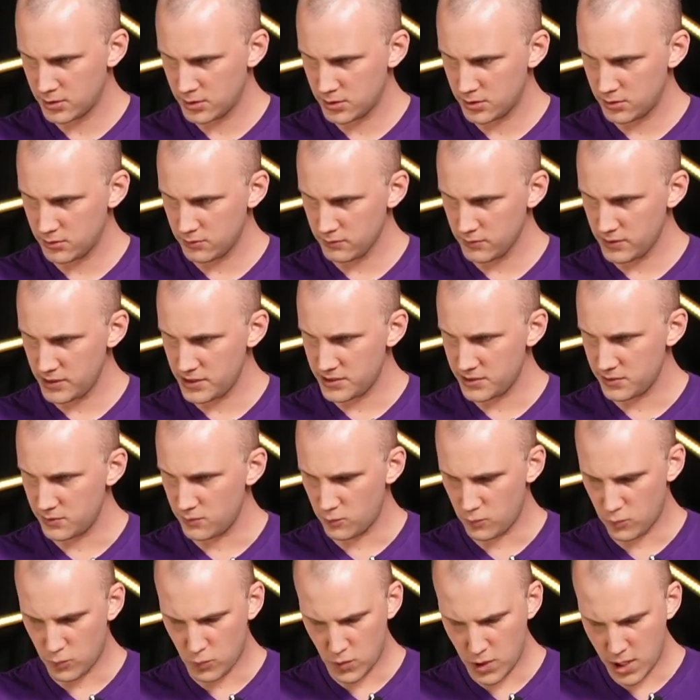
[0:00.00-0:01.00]
The reason
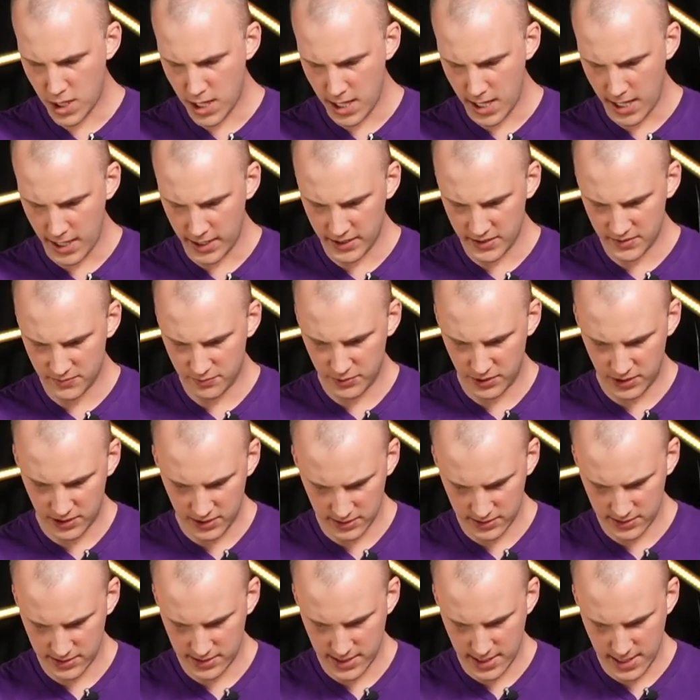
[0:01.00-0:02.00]
why is
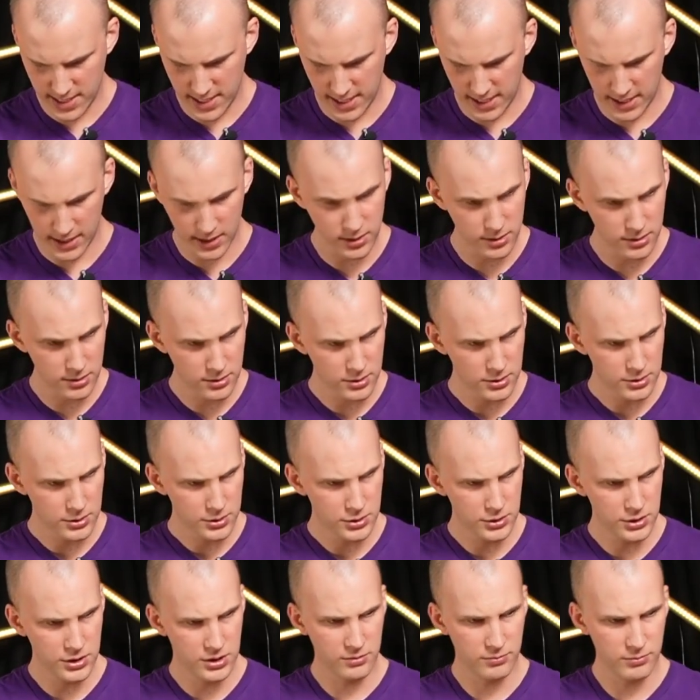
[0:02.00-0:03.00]
because then
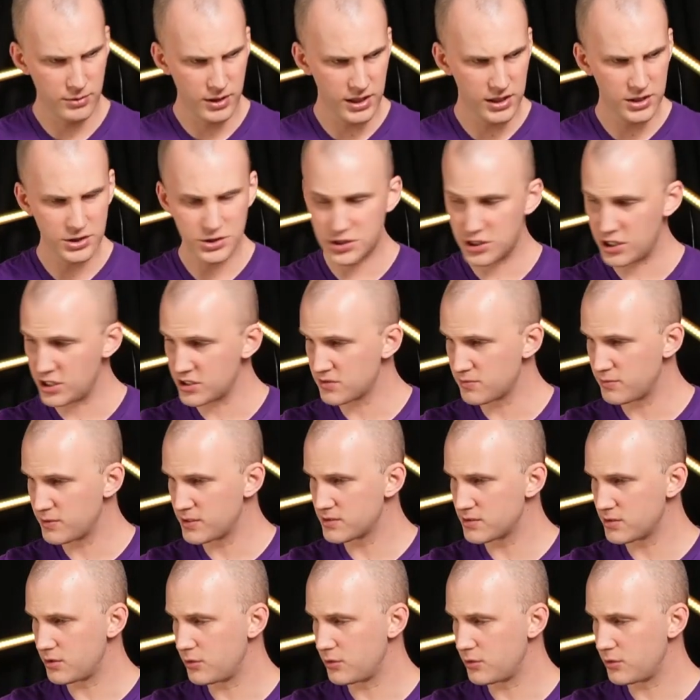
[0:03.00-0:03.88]
you can make adjustments.